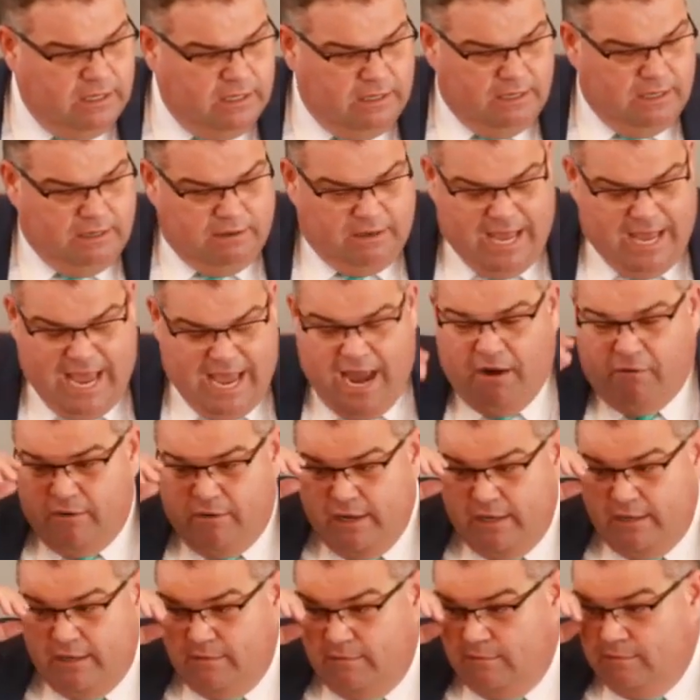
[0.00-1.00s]

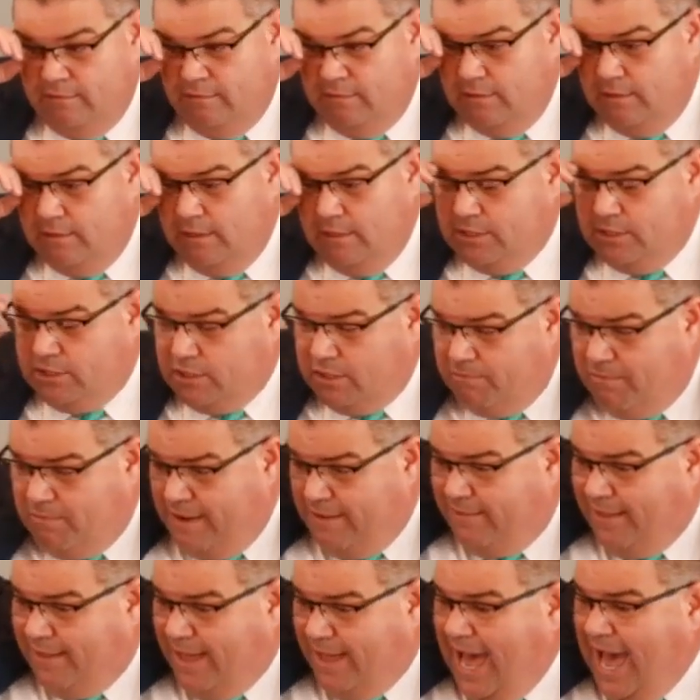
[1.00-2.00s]
Aaron is to be the
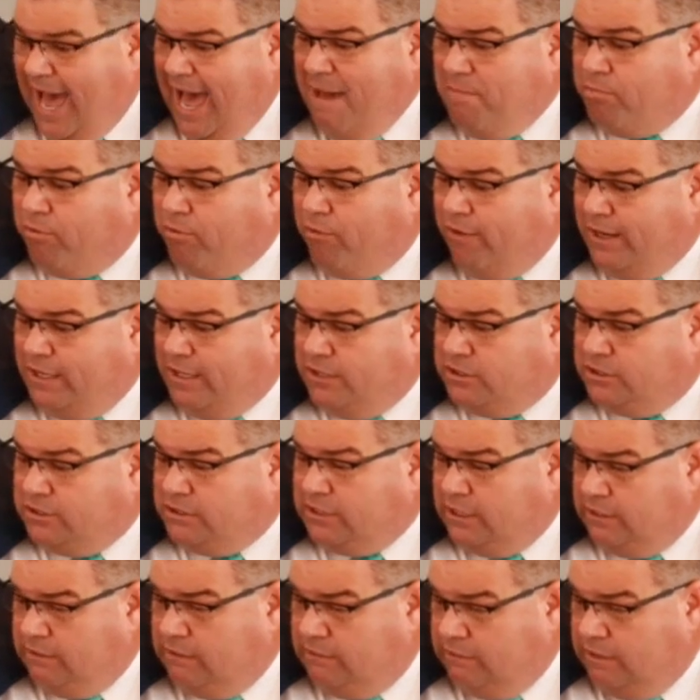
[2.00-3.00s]
high priest, and